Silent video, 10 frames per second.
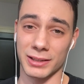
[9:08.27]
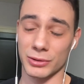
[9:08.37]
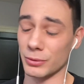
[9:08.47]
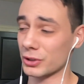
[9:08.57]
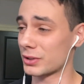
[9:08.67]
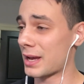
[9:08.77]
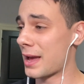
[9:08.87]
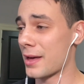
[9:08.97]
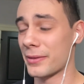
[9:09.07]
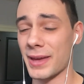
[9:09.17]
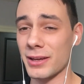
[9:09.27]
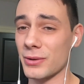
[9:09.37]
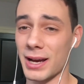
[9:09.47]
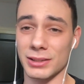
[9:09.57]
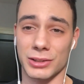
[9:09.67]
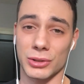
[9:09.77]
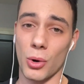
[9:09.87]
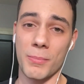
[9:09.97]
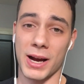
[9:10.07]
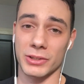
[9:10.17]
So just thank you guys
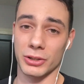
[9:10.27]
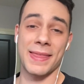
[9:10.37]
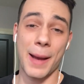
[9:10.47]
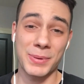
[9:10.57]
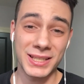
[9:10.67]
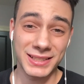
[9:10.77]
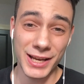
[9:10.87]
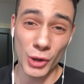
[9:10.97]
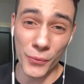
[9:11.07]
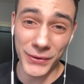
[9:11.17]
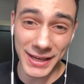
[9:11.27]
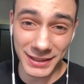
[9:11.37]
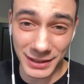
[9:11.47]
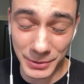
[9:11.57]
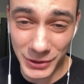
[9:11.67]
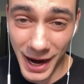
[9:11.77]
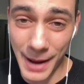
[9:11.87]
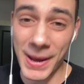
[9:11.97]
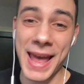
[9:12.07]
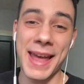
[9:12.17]
so much. That being said, don't forget to
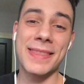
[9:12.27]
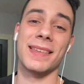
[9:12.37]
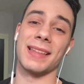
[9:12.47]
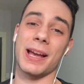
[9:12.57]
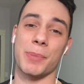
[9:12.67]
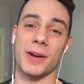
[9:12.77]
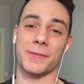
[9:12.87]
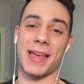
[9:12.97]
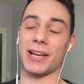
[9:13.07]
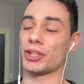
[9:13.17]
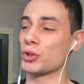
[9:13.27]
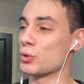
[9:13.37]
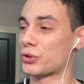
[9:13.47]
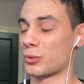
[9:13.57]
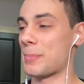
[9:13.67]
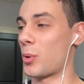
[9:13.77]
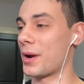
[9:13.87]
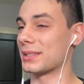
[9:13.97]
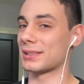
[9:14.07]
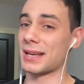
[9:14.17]
subscribe, hit the like button for that huge three
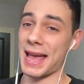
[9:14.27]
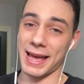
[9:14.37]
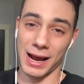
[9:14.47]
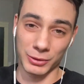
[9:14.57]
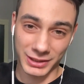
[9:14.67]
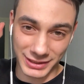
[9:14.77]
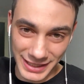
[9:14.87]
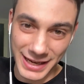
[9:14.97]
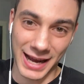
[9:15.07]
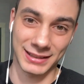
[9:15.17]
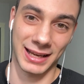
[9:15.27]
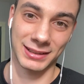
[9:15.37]
points, and I will see you guys next